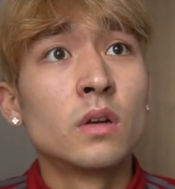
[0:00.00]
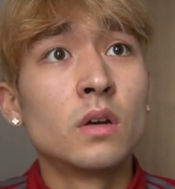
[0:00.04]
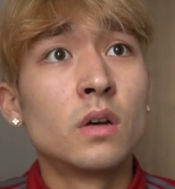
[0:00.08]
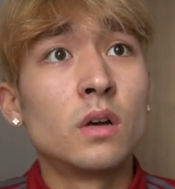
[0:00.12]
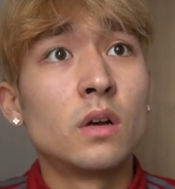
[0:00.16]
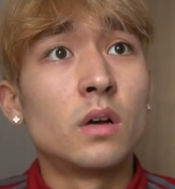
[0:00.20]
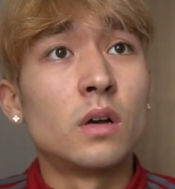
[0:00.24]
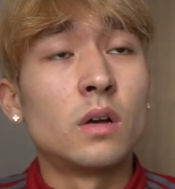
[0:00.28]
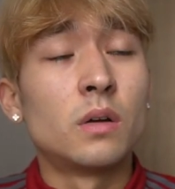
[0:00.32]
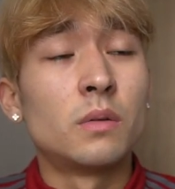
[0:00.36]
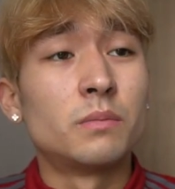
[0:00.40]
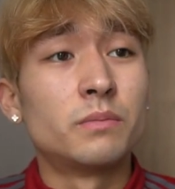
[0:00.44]

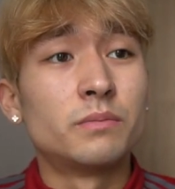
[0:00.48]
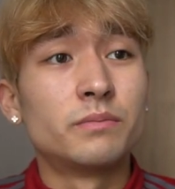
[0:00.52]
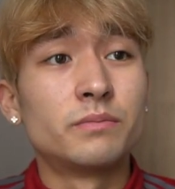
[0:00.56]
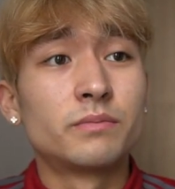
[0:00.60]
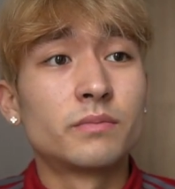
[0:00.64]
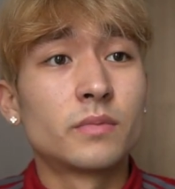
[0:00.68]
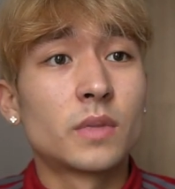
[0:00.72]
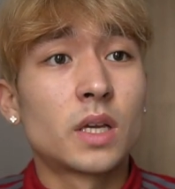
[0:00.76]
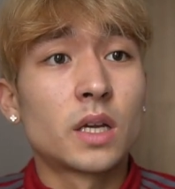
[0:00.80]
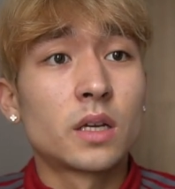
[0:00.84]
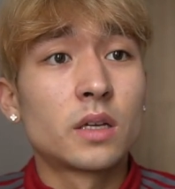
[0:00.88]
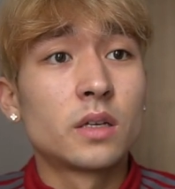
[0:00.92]

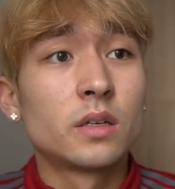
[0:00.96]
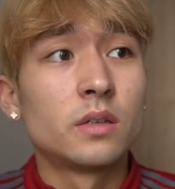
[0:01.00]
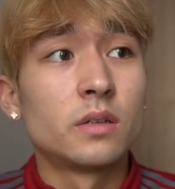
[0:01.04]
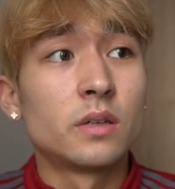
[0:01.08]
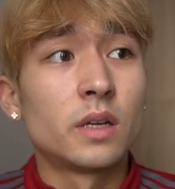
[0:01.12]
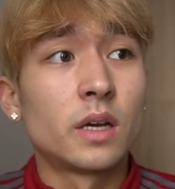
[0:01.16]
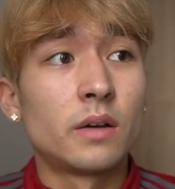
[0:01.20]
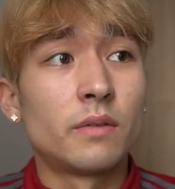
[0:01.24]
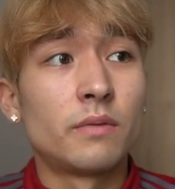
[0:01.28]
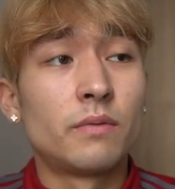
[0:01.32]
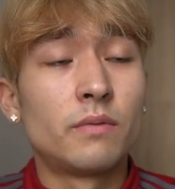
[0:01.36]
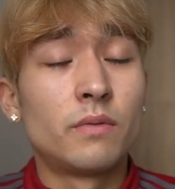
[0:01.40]
I
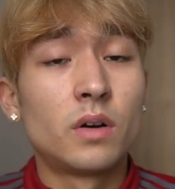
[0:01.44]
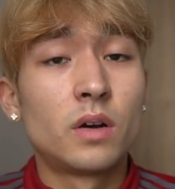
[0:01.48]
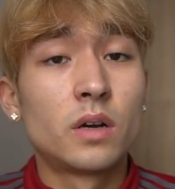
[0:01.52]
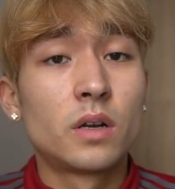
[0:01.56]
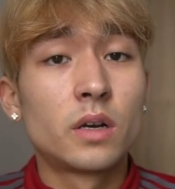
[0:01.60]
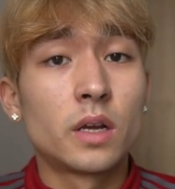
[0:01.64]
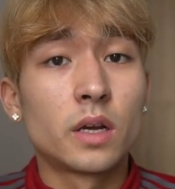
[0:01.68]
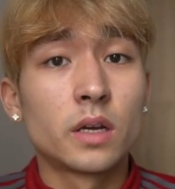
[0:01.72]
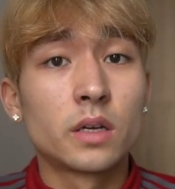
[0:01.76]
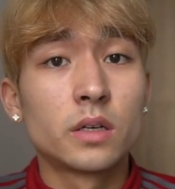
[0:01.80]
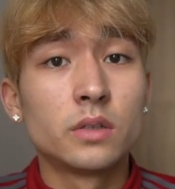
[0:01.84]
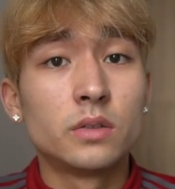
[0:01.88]
can have
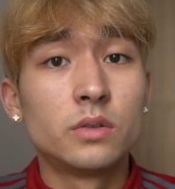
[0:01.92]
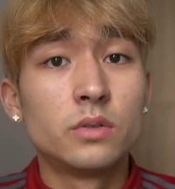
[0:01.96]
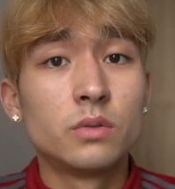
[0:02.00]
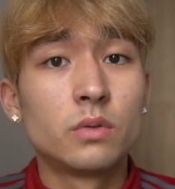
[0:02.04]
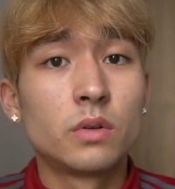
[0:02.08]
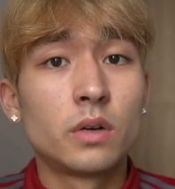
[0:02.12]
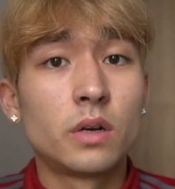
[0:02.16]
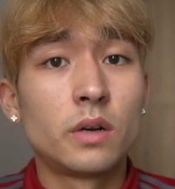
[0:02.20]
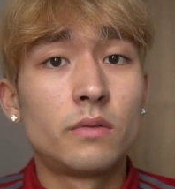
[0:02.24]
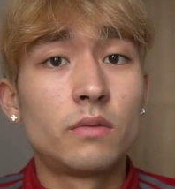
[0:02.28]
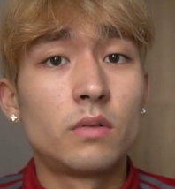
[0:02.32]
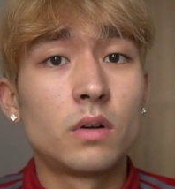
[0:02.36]
fun. I could do
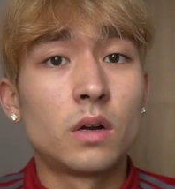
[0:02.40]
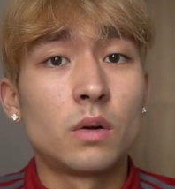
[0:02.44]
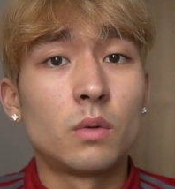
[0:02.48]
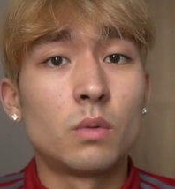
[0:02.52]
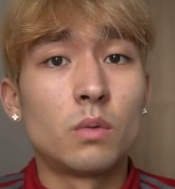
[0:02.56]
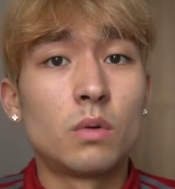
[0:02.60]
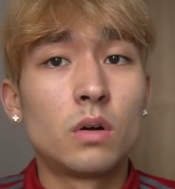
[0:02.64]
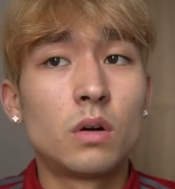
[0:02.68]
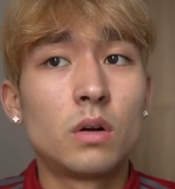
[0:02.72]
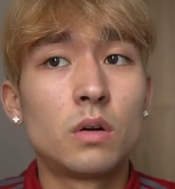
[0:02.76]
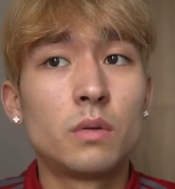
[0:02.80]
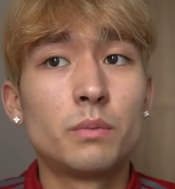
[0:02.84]
whatever I
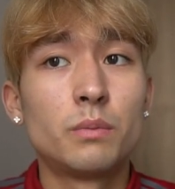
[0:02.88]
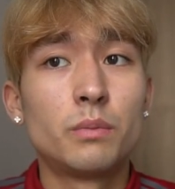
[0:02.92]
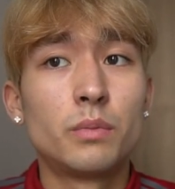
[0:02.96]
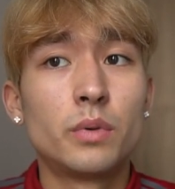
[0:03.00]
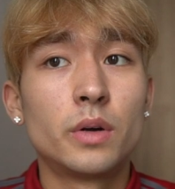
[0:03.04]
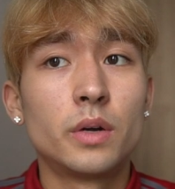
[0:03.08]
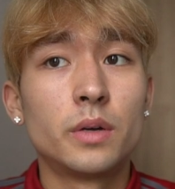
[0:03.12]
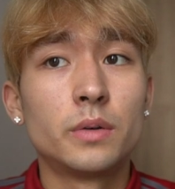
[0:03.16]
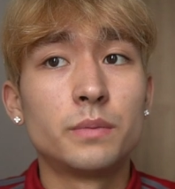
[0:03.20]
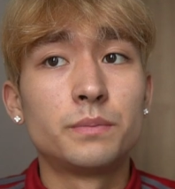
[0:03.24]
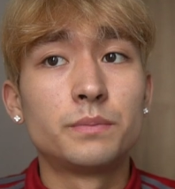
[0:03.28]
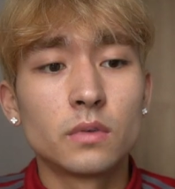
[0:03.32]
want.
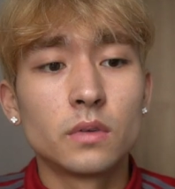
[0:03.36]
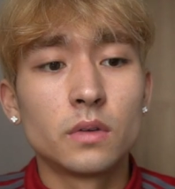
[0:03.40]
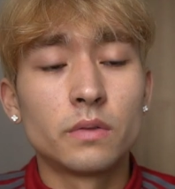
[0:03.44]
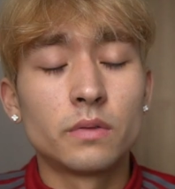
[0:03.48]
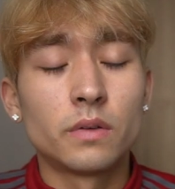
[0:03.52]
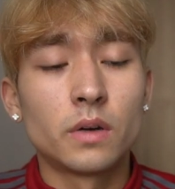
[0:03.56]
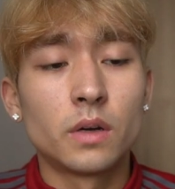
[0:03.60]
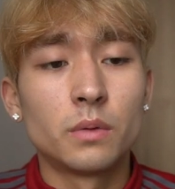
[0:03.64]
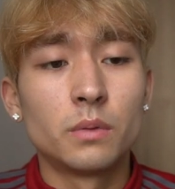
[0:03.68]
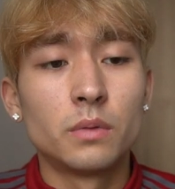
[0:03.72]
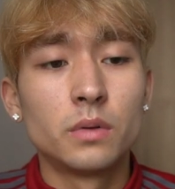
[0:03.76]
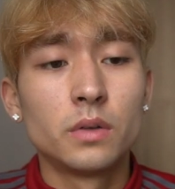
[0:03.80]
But
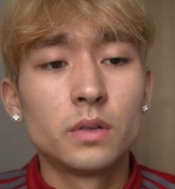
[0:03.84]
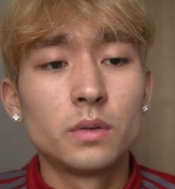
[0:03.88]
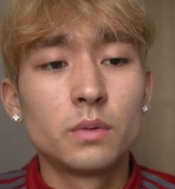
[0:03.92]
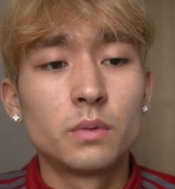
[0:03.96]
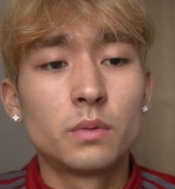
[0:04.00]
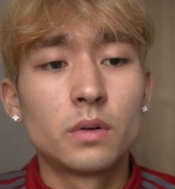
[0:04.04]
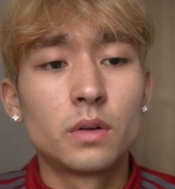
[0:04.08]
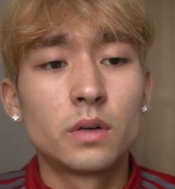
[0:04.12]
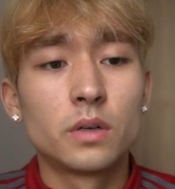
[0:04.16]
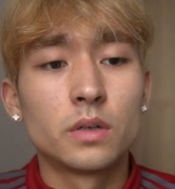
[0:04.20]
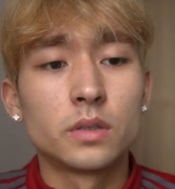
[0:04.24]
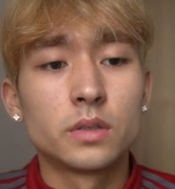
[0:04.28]
if I really
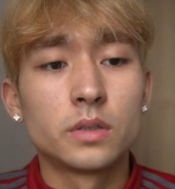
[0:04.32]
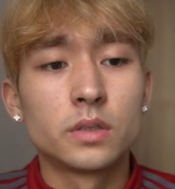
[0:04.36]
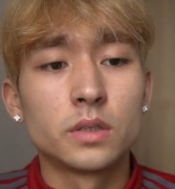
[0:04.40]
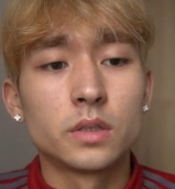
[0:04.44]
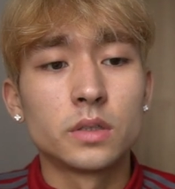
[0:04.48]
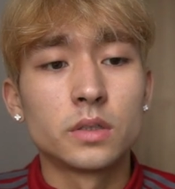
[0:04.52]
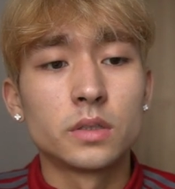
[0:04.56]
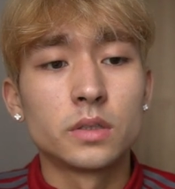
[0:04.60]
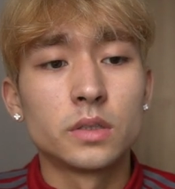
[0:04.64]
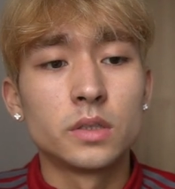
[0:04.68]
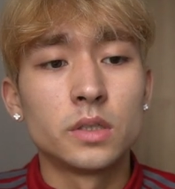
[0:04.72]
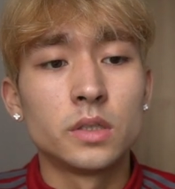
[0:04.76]
want to
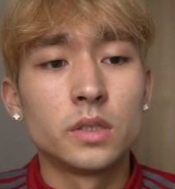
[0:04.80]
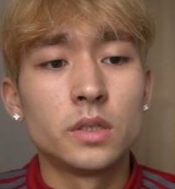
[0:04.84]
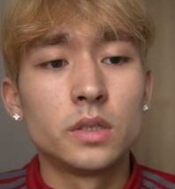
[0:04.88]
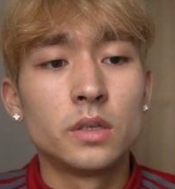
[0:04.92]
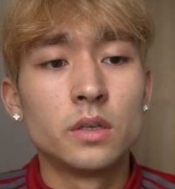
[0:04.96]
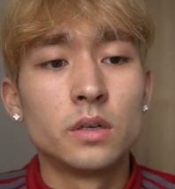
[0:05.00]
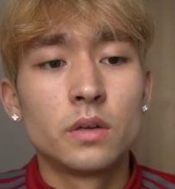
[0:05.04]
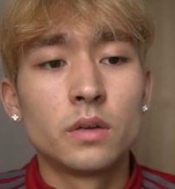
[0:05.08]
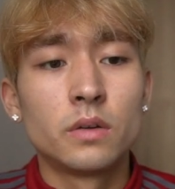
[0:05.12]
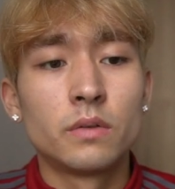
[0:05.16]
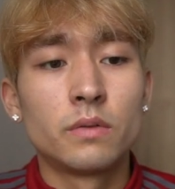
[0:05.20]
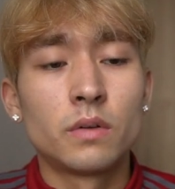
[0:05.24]

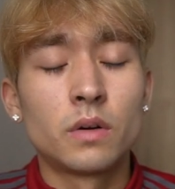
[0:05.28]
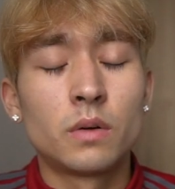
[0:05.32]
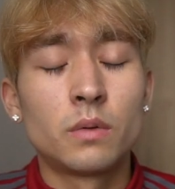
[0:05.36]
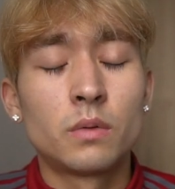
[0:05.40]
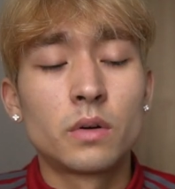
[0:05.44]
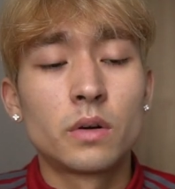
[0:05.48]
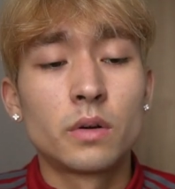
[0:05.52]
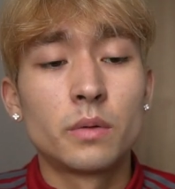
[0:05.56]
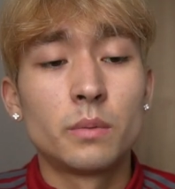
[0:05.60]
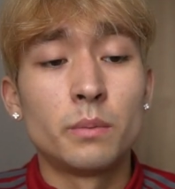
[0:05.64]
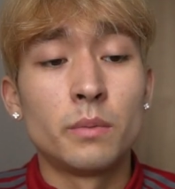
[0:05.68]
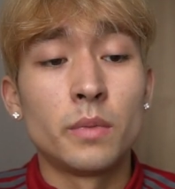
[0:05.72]
succeed, if I
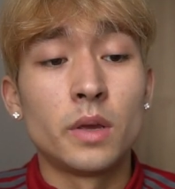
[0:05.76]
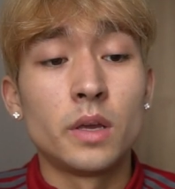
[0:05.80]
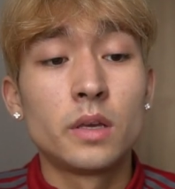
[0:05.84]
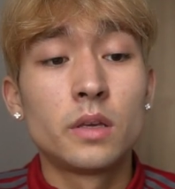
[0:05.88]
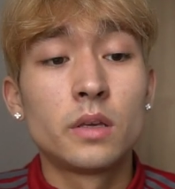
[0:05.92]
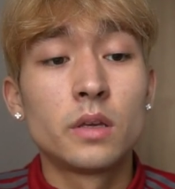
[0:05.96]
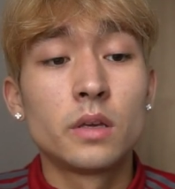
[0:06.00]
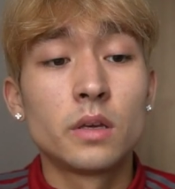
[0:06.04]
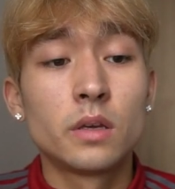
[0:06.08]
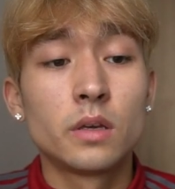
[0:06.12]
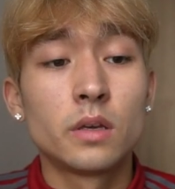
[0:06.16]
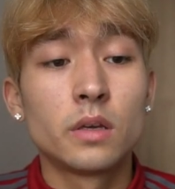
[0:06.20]
want to
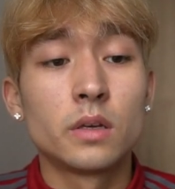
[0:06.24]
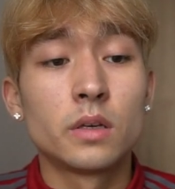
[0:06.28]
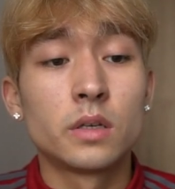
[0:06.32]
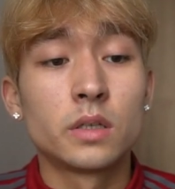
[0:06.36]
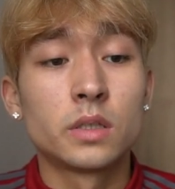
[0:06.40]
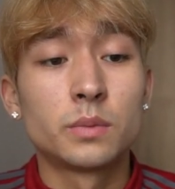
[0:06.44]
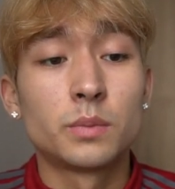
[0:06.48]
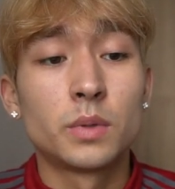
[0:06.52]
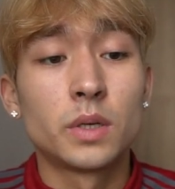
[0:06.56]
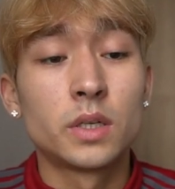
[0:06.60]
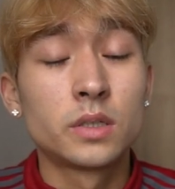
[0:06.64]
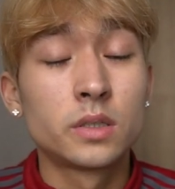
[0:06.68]
make it,
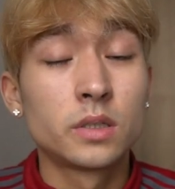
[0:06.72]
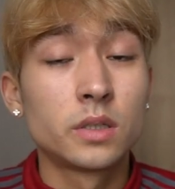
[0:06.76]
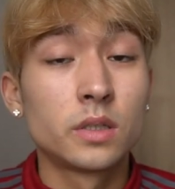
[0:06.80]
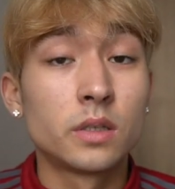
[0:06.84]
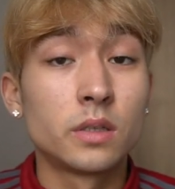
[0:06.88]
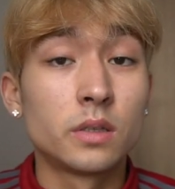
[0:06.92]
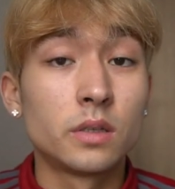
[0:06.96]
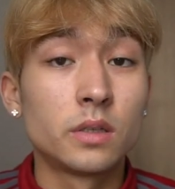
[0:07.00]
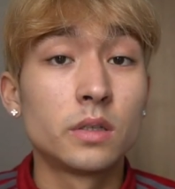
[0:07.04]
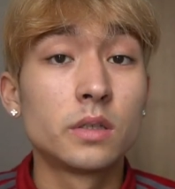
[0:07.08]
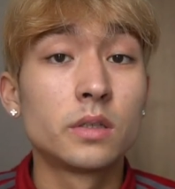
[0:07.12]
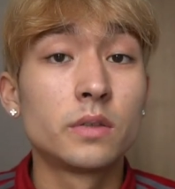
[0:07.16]
especially
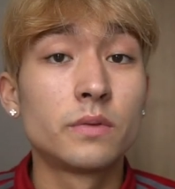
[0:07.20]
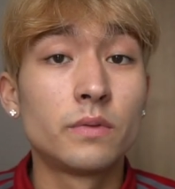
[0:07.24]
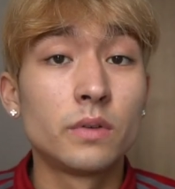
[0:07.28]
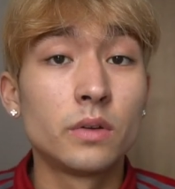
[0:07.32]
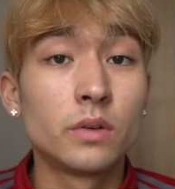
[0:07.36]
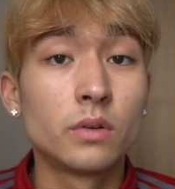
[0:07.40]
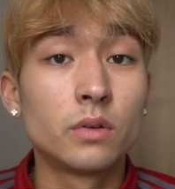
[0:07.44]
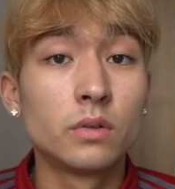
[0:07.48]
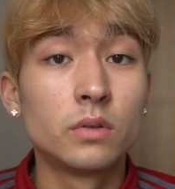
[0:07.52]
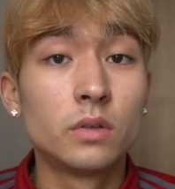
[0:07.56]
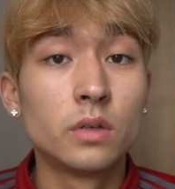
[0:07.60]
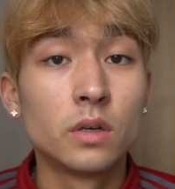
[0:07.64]
in this
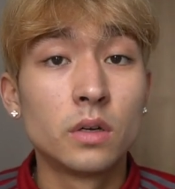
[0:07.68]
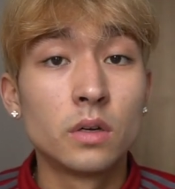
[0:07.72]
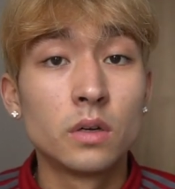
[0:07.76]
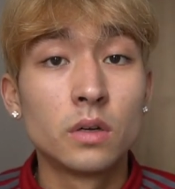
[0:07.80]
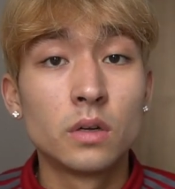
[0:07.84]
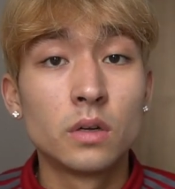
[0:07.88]
field,